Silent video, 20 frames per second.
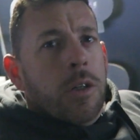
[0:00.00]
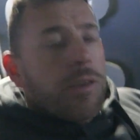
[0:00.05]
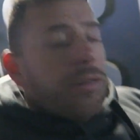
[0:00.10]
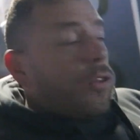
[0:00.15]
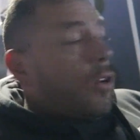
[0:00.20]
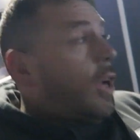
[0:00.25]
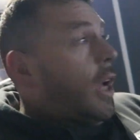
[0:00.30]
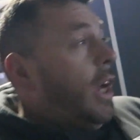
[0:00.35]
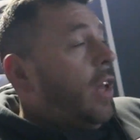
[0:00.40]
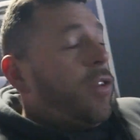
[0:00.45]

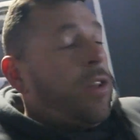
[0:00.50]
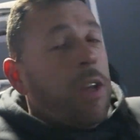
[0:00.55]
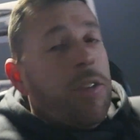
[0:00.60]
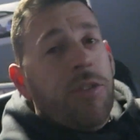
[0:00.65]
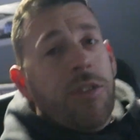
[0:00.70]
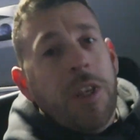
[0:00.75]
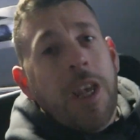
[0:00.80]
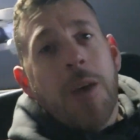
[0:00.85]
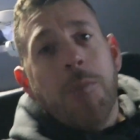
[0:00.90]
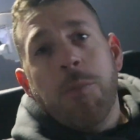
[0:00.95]
So guys,
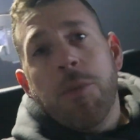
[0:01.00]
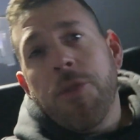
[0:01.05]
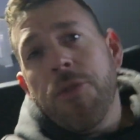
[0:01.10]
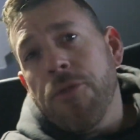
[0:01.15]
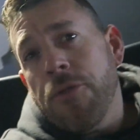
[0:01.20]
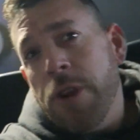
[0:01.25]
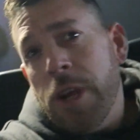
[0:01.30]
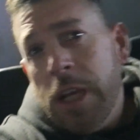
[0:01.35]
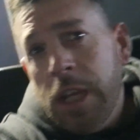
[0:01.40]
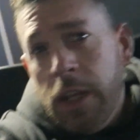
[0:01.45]
that's the
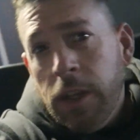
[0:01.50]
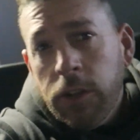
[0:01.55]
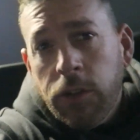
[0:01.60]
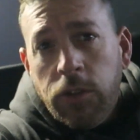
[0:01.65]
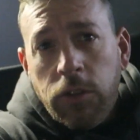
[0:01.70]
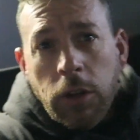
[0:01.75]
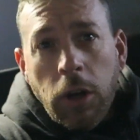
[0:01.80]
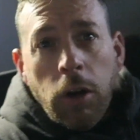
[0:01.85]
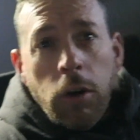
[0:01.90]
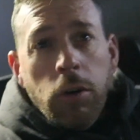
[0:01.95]
M3
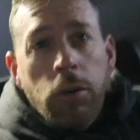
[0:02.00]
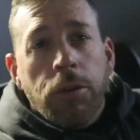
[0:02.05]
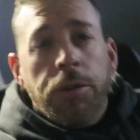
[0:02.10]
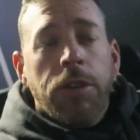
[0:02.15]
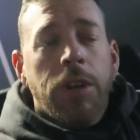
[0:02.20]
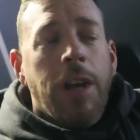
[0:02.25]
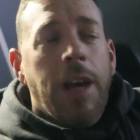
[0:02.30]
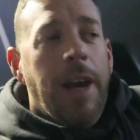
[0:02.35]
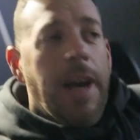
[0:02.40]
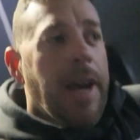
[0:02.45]

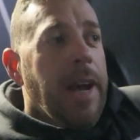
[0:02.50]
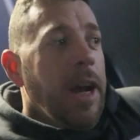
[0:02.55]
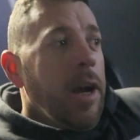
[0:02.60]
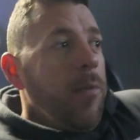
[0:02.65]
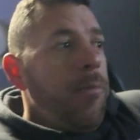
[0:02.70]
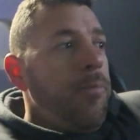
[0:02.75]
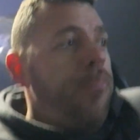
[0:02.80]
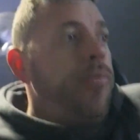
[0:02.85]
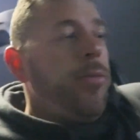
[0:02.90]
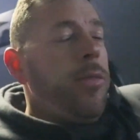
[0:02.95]
sold.
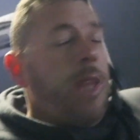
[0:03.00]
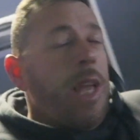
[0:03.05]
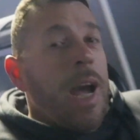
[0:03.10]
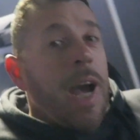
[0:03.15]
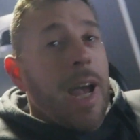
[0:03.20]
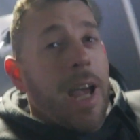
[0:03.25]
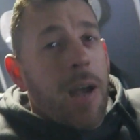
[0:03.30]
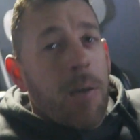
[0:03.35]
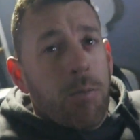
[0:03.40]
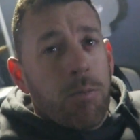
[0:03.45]

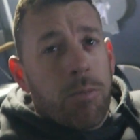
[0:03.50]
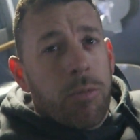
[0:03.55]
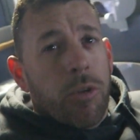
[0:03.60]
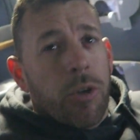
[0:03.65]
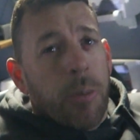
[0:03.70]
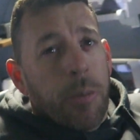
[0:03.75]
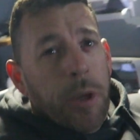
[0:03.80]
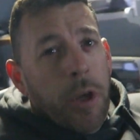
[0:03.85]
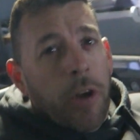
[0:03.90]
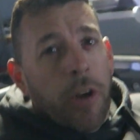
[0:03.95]
I am
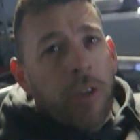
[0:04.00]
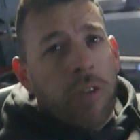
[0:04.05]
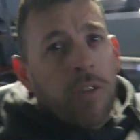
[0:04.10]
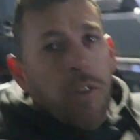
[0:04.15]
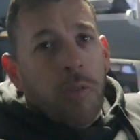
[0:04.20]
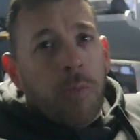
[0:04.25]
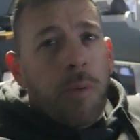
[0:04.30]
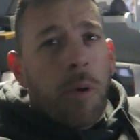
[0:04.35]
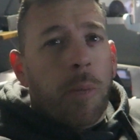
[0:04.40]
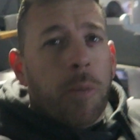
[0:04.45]
going to be honest,
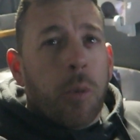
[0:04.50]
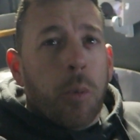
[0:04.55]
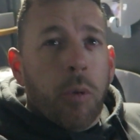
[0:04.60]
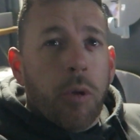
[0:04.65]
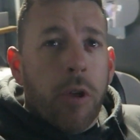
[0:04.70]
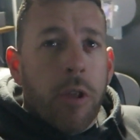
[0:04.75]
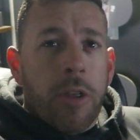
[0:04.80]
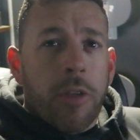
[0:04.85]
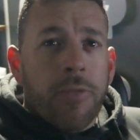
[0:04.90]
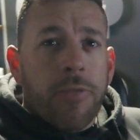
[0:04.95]
it's probably
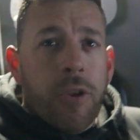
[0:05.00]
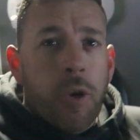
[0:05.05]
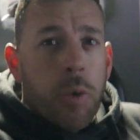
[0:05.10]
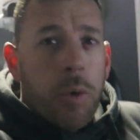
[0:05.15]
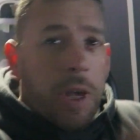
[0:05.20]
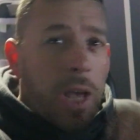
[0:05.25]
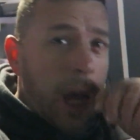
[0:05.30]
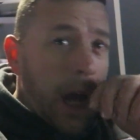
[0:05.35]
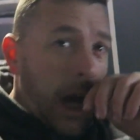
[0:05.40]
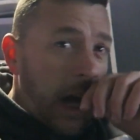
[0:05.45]
one of the few
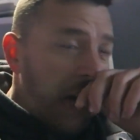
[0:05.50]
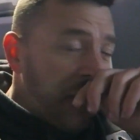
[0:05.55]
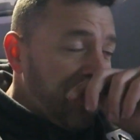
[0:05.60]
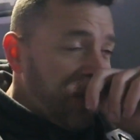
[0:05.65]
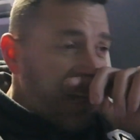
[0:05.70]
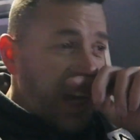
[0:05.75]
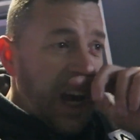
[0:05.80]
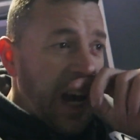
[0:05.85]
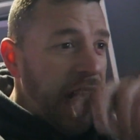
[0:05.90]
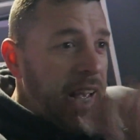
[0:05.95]
cars
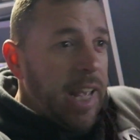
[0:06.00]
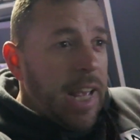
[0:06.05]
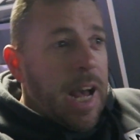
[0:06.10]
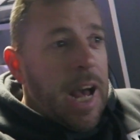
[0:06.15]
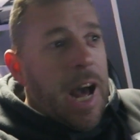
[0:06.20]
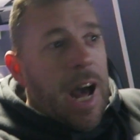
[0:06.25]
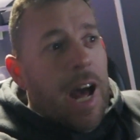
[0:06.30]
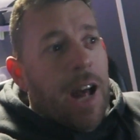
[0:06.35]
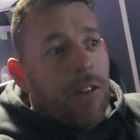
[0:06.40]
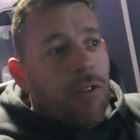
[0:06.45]

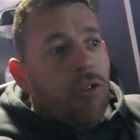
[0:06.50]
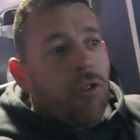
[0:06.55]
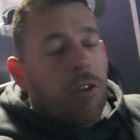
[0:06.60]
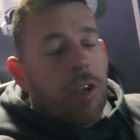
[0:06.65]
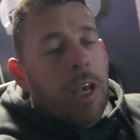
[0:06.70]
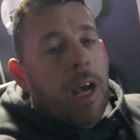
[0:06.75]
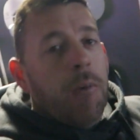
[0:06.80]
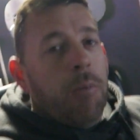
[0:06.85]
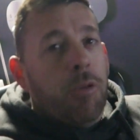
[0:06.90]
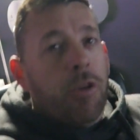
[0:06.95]
I
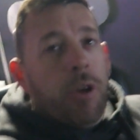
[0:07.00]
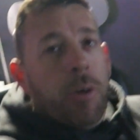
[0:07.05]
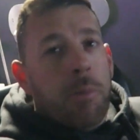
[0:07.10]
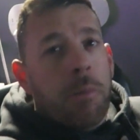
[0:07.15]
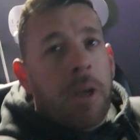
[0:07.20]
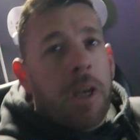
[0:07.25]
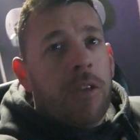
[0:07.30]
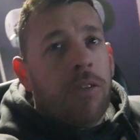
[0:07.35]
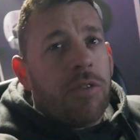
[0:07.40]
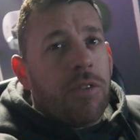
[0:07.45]
actually am going to
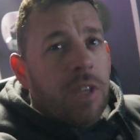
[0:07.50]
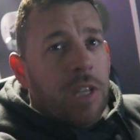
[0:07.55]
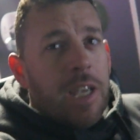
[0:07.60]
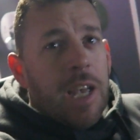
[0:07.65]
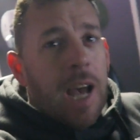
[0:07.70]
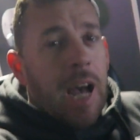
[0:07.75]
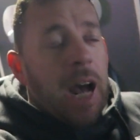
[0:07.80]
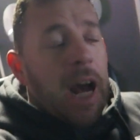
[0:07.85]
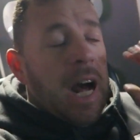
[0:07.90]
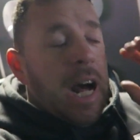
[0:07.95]
miss. The
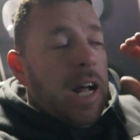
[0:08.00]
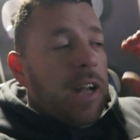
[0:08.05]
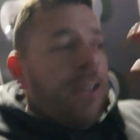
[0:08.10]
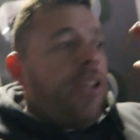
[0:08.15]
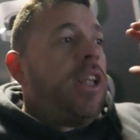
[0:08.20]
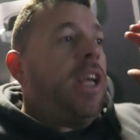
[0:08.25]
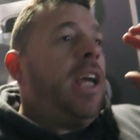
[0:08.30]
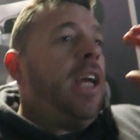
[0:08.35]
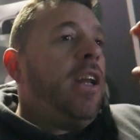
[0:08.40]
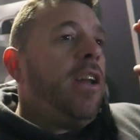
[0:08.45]
car
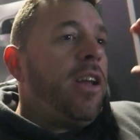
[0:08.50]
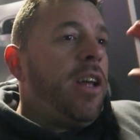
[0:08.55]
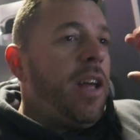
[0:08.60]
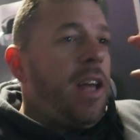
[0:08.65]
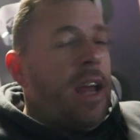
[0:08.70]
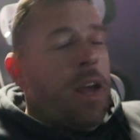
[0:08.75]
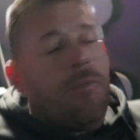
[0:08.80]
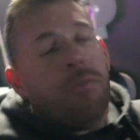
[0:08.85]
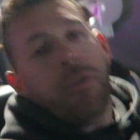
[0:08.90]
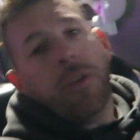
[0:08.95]
did
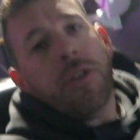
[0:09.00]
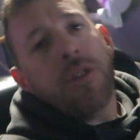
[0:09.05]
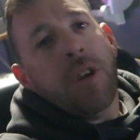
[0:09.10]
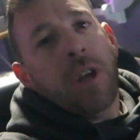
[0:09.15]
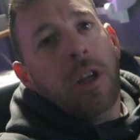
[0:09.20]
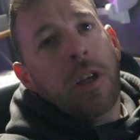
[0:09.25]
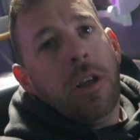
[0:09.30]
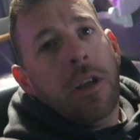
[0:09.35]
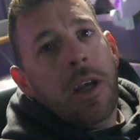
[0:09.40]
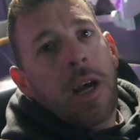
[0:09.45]

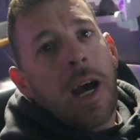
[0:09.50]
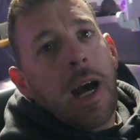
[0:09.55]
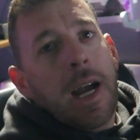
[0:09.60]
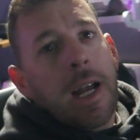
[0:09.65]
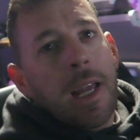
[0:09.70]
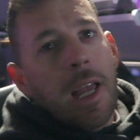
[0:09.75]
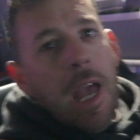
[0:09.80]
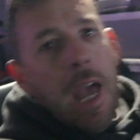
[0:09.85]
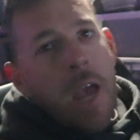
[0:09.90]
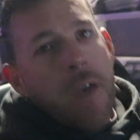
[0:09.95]
everything
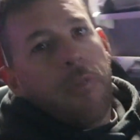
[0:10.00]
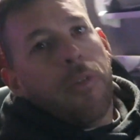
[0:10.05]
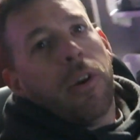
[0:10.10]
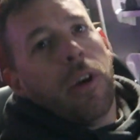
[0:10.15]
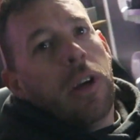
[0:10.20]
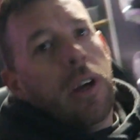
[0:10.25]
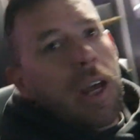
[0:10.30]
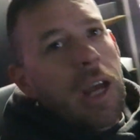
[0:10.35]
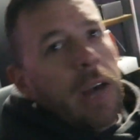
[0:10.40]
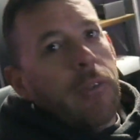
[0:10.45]
I
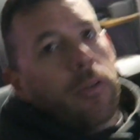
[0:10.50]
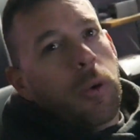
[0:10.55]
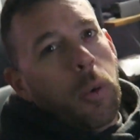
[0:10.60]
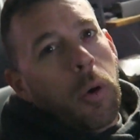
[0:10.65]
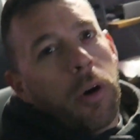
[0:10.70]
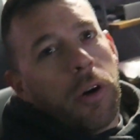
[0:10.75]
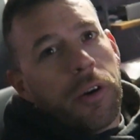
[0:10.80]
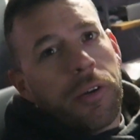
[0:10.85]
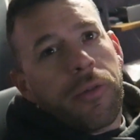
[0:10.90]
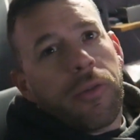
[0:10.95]
ever
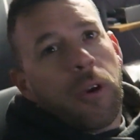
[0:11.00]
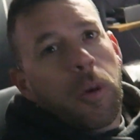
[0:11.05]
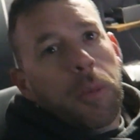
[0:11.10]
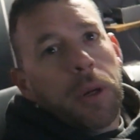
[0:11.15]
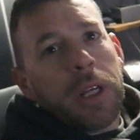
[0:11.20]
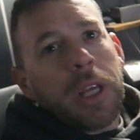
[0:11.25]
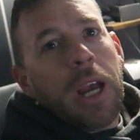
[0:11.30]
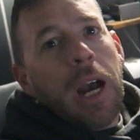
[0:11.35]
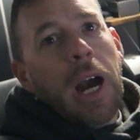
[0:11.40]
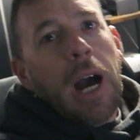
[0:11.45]
wanted
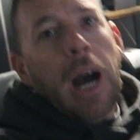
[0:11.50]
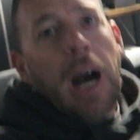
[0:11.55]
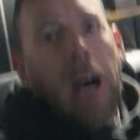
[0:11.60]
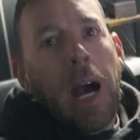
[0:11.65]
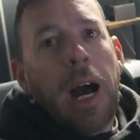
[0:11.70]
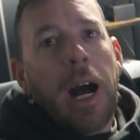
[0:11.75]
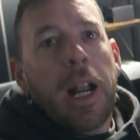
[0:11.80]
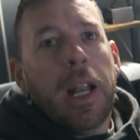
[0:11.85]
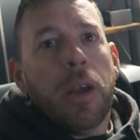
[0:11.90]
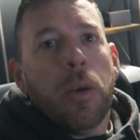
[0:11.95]
from a
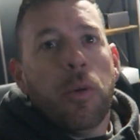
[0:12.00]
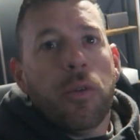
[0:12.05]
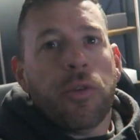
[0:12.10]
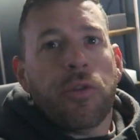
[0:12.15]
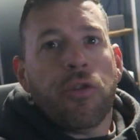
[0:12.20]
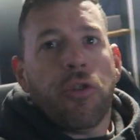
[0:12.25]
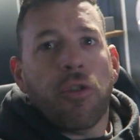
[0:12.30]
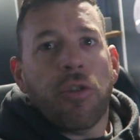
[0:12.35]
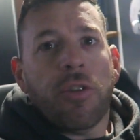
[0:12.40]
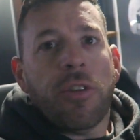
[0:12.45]
car, and it
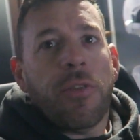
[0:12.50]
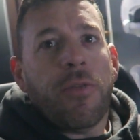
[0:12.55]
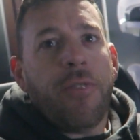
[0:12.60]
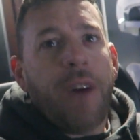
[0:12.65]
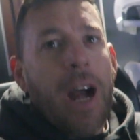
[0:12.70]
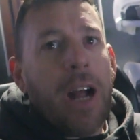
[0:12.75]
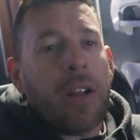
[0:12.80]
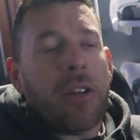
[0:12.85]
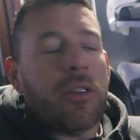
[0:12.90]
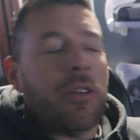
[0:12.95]
was just the
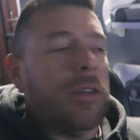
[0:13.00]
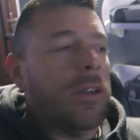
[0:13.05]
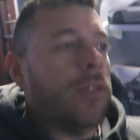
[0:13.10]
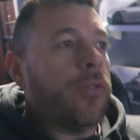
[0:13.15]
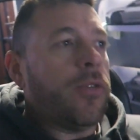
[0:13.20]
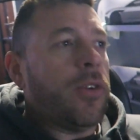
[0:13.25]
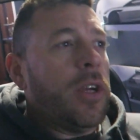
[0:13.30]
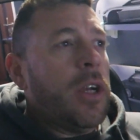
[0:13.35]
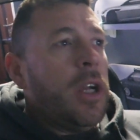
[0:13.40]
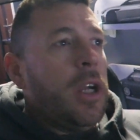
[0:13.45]
fact
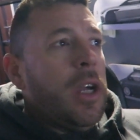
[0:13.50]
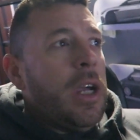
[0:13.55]
of